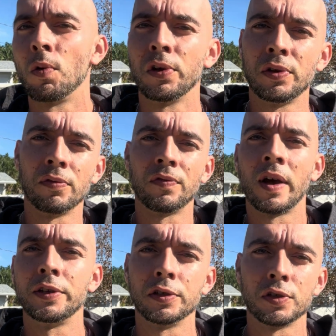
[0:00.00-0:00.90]
where you can
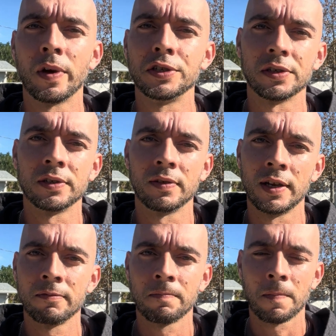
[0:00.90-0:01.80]
find your treasure,
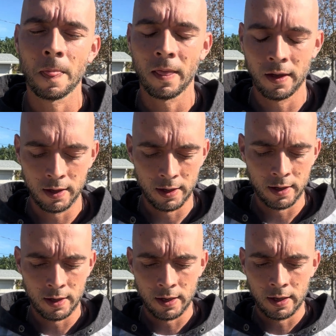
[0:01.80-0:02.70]
right?
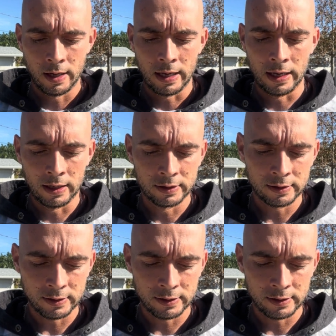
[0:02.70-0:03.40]
And